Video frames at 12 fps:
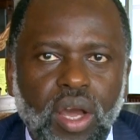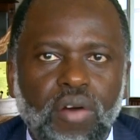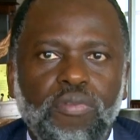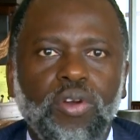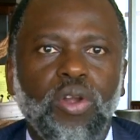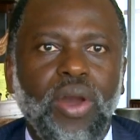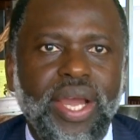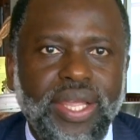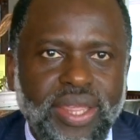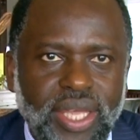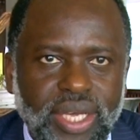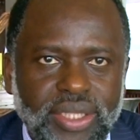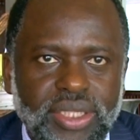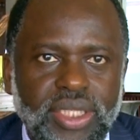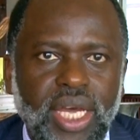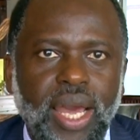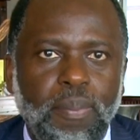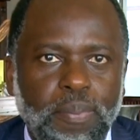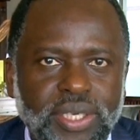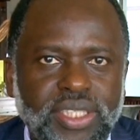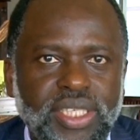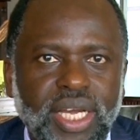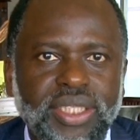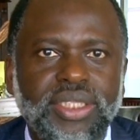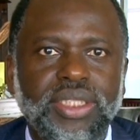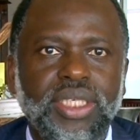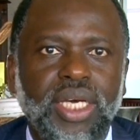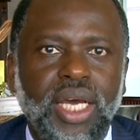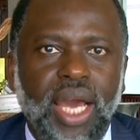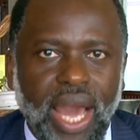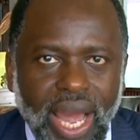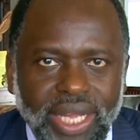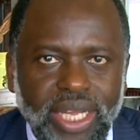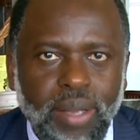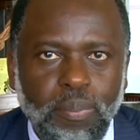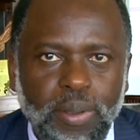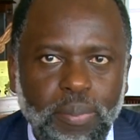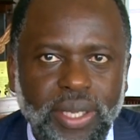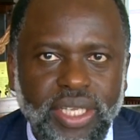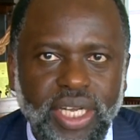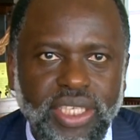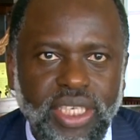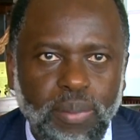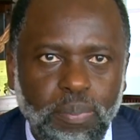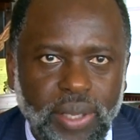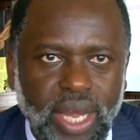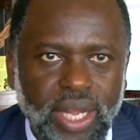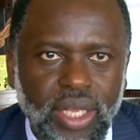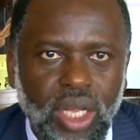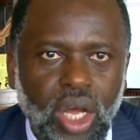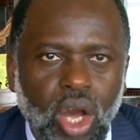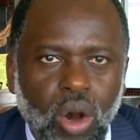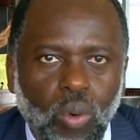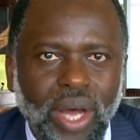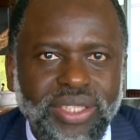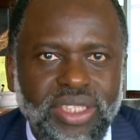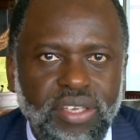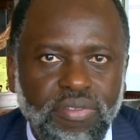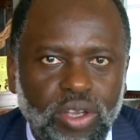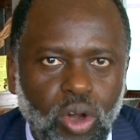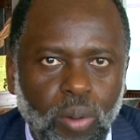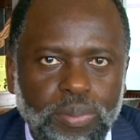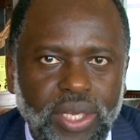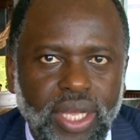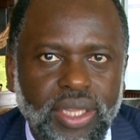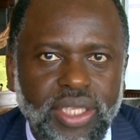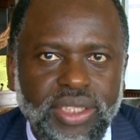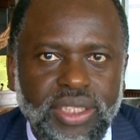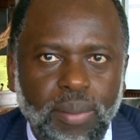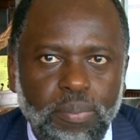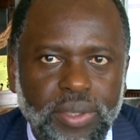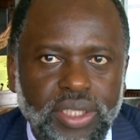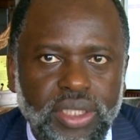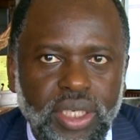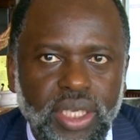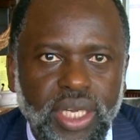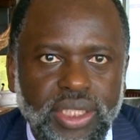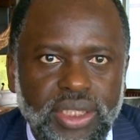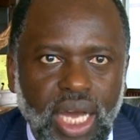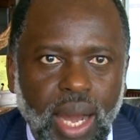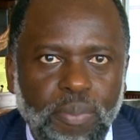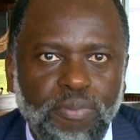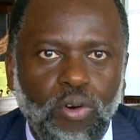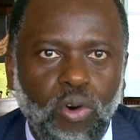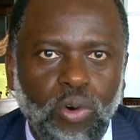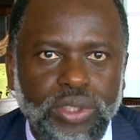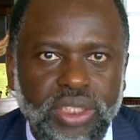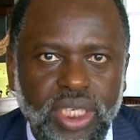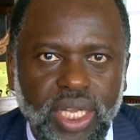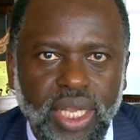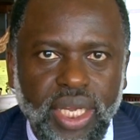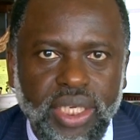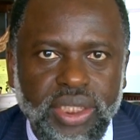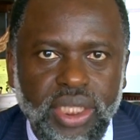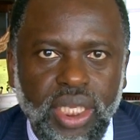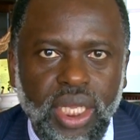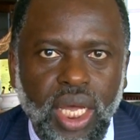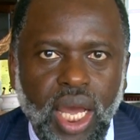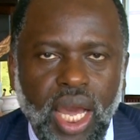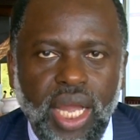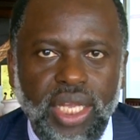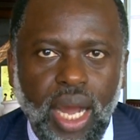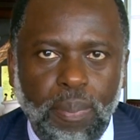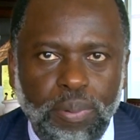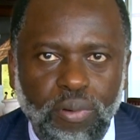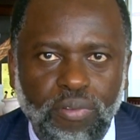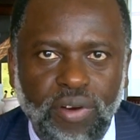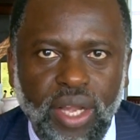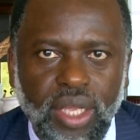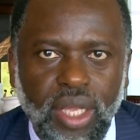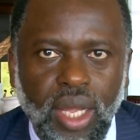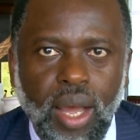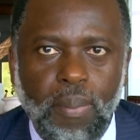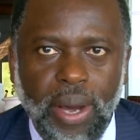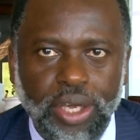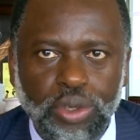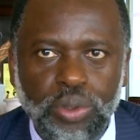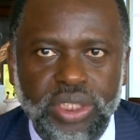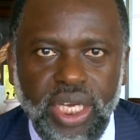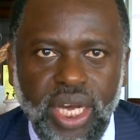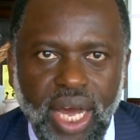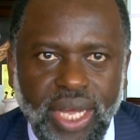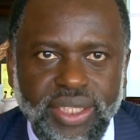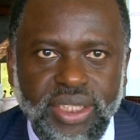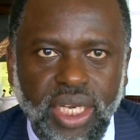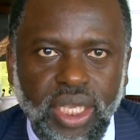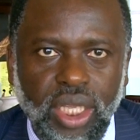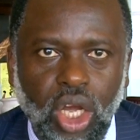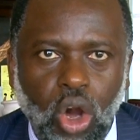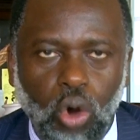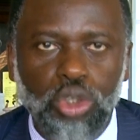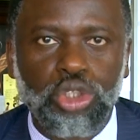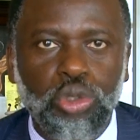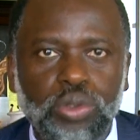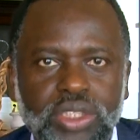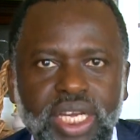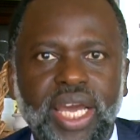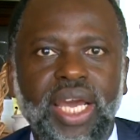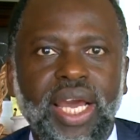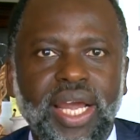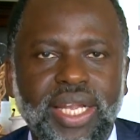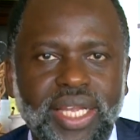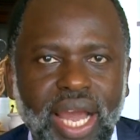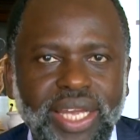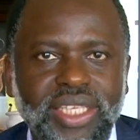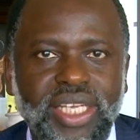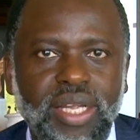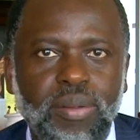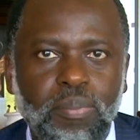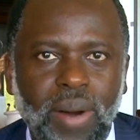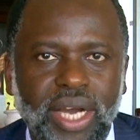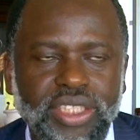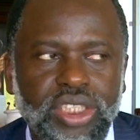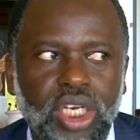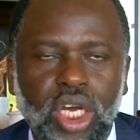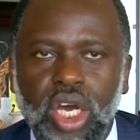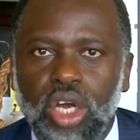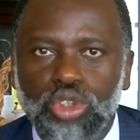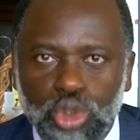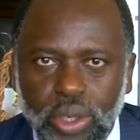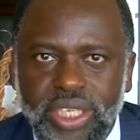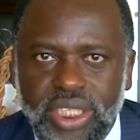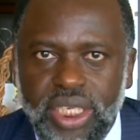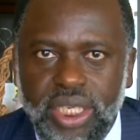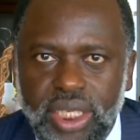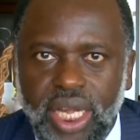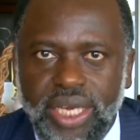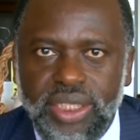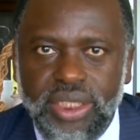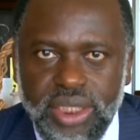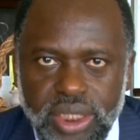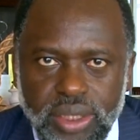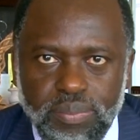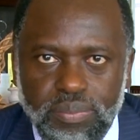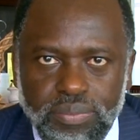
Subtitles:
Following this, a business and implementation plan was developed, and this submission is up for consideration and approval by UJ Council on Tuesday, 19 March 2019.